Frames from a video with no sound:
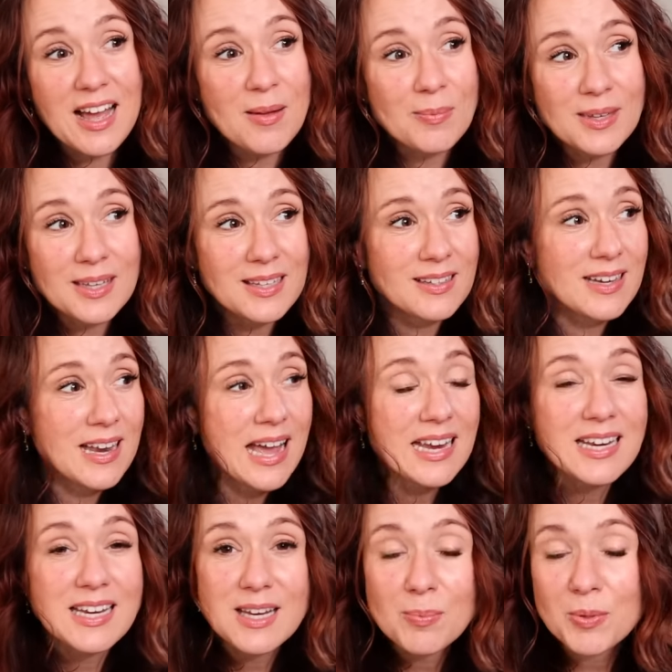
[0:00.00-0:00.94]
I mean,
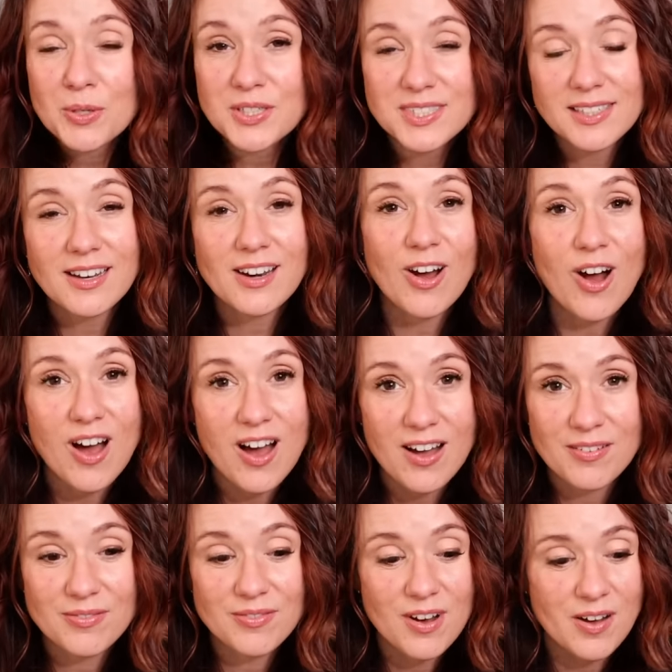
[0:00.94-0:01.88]
90%
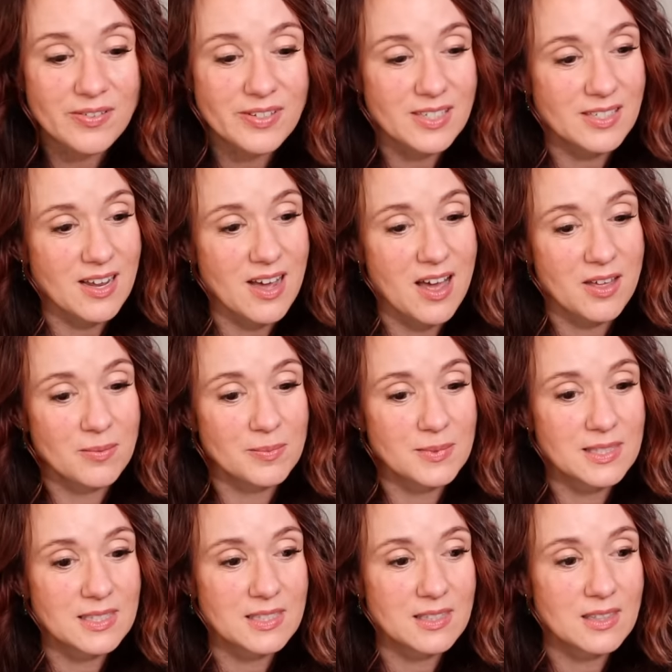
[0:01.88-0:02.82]
off
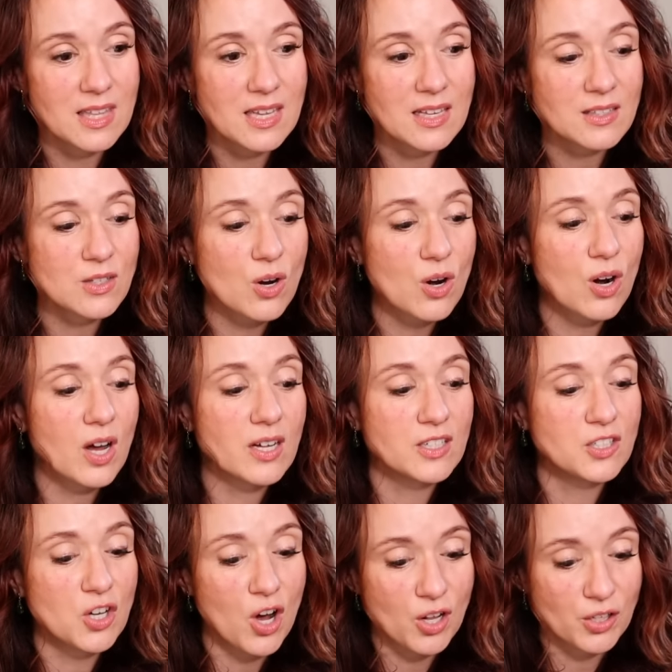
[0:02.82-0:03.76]
oftentimes. Things are
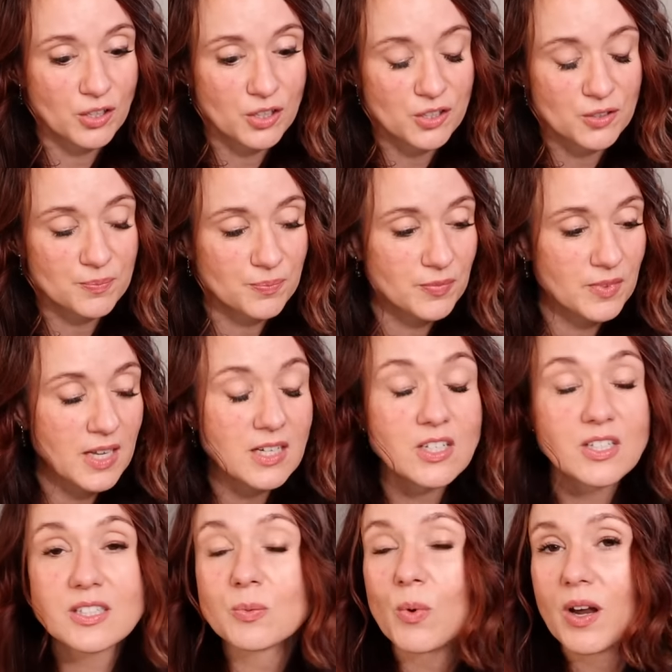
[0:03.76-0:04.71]
$1. They
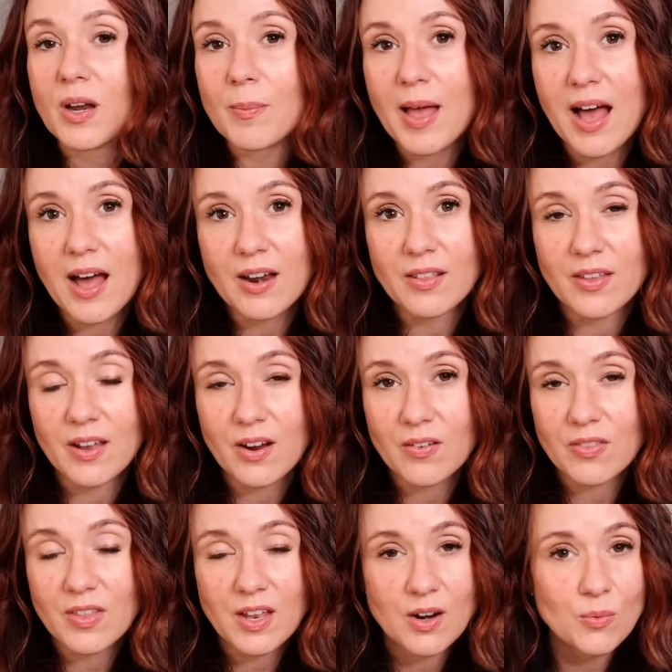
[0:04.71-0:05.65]
just want them out of
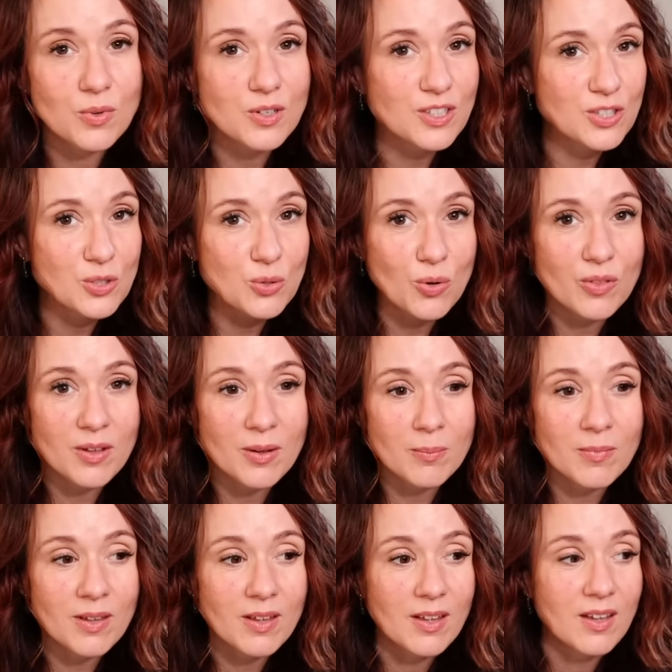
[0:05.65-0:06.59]
there. They don't want to store
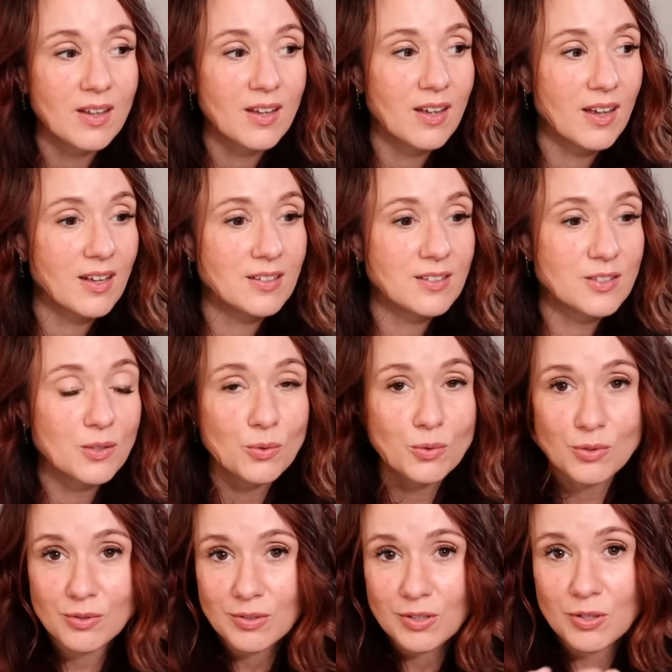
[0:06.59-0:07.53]
them, and
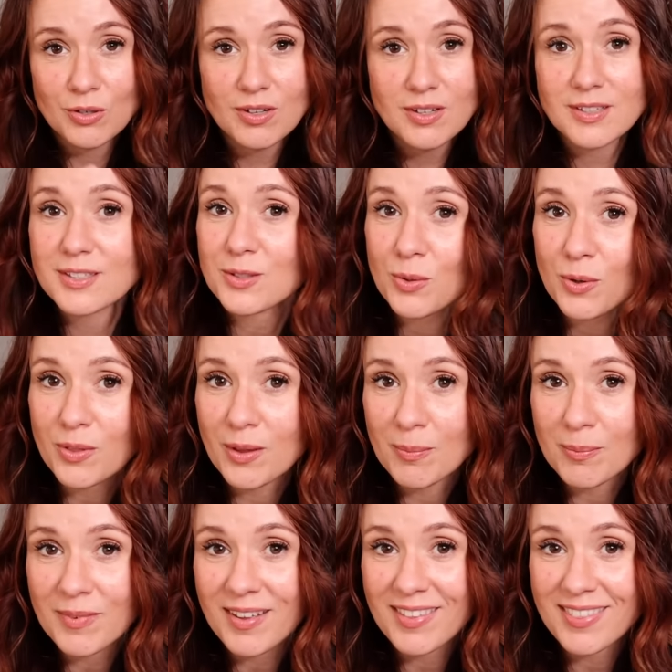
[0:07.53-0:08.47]
so you're going to store
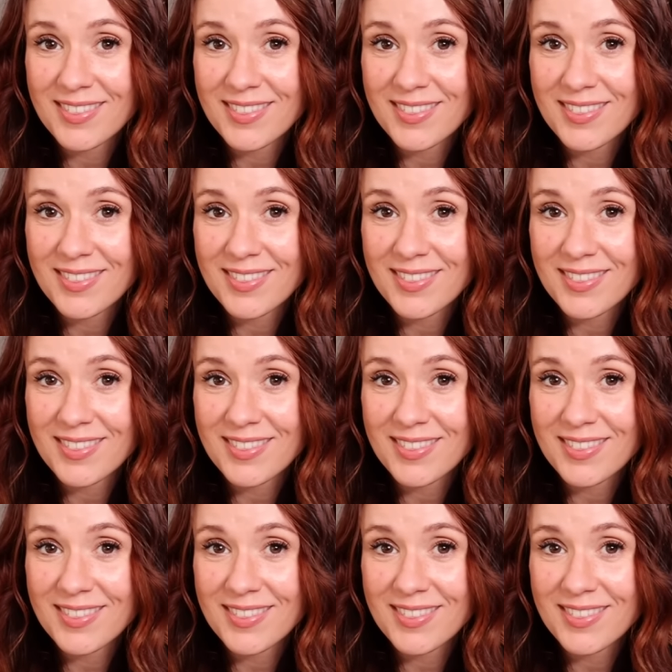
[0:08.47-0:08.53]
them.